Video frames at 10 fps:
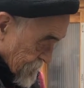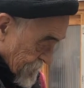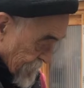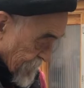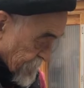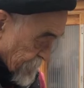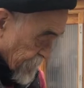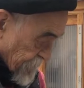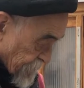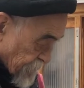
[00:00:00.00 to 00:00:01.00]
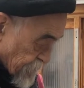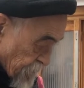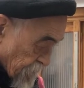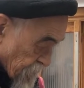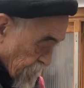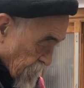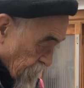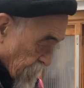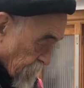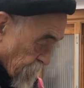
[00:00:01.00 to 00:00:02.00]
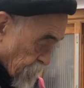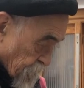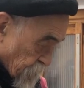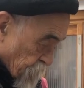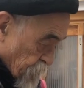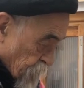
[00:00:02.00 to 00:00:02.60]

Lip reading: Yes, it is. And now what I'm going to